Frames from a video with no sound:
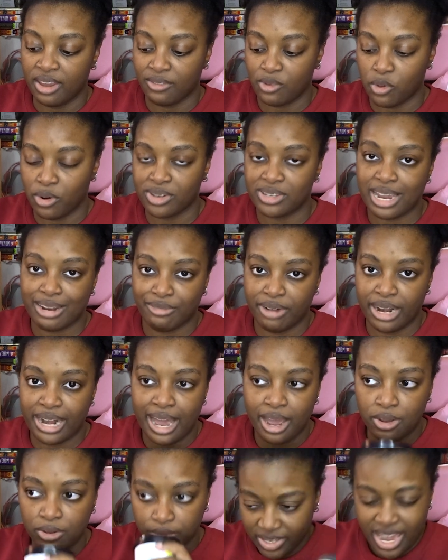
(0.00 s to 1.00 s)
of course I ran
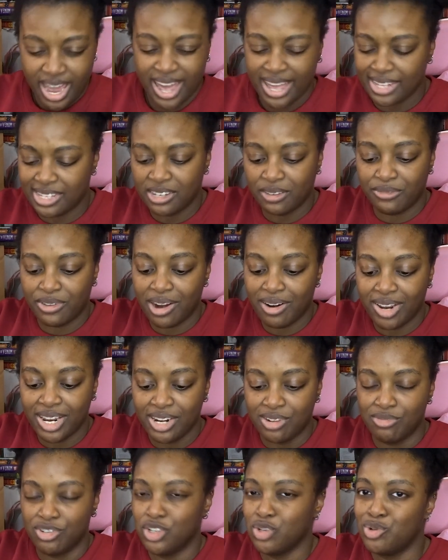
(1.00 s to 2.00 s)
out. Yeah, it's a very
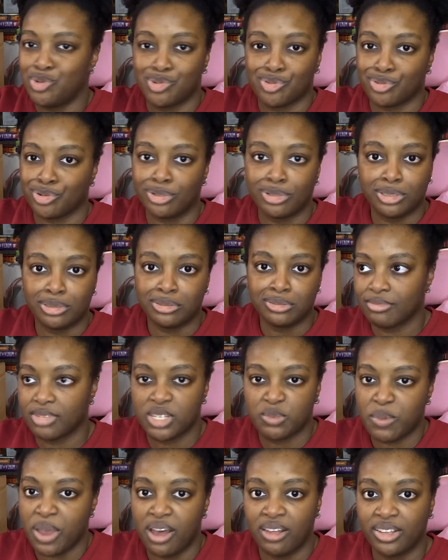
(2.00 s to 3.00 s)
neutral
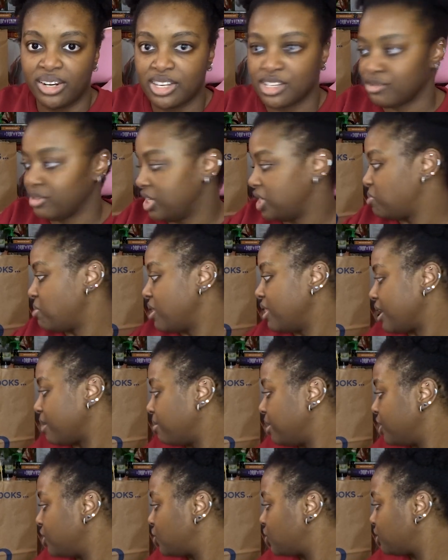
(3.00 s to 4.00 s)
smell. It doesn't really smell like
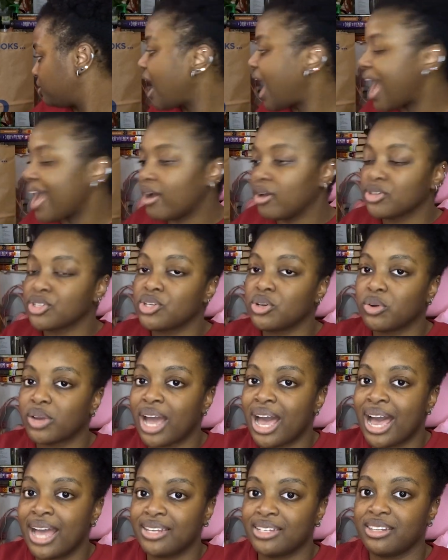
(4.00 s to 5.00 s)
much. I also
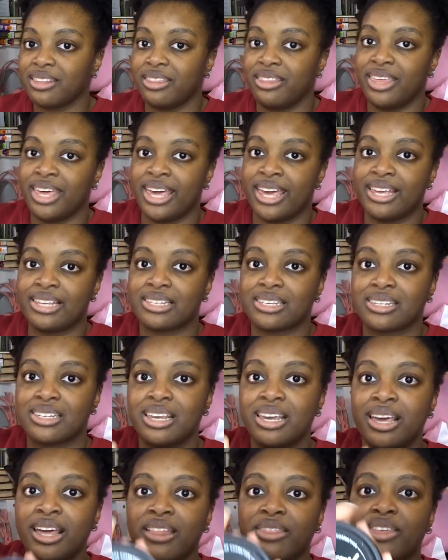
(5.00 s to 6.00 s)
got this.
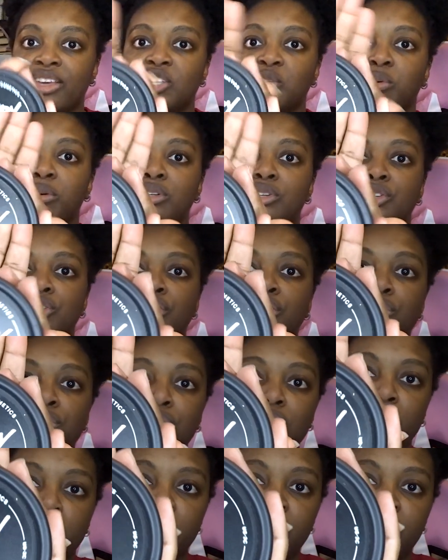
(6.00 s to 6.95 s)
This one's new to